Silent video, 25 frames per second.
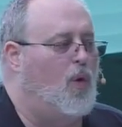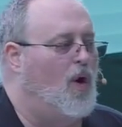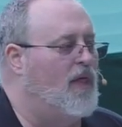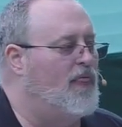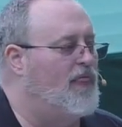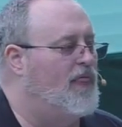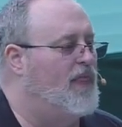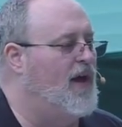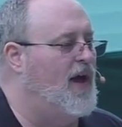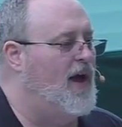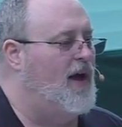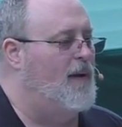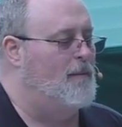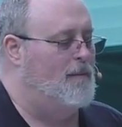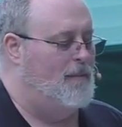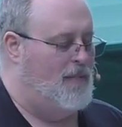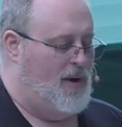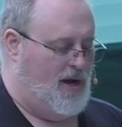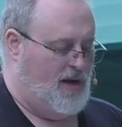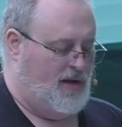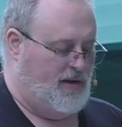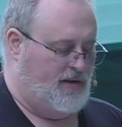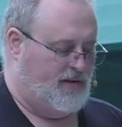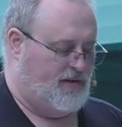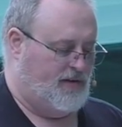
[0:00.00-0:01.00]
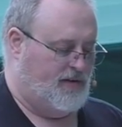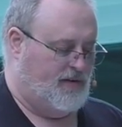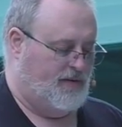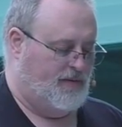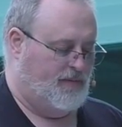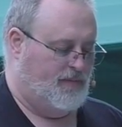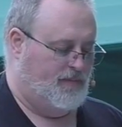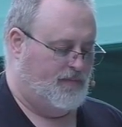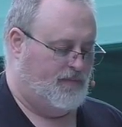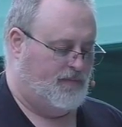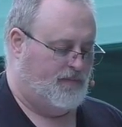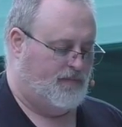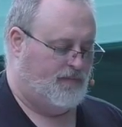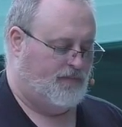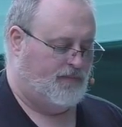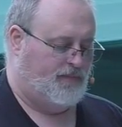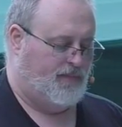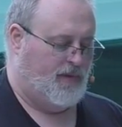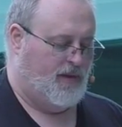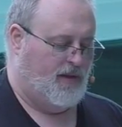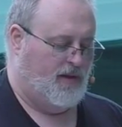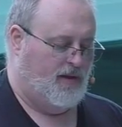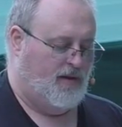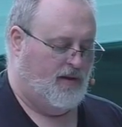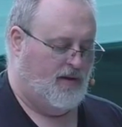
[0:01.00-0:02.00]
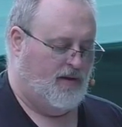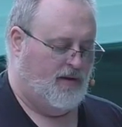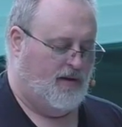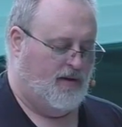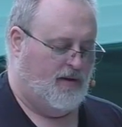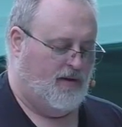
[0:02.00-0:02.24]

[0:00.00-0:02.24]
These people had heard from heaven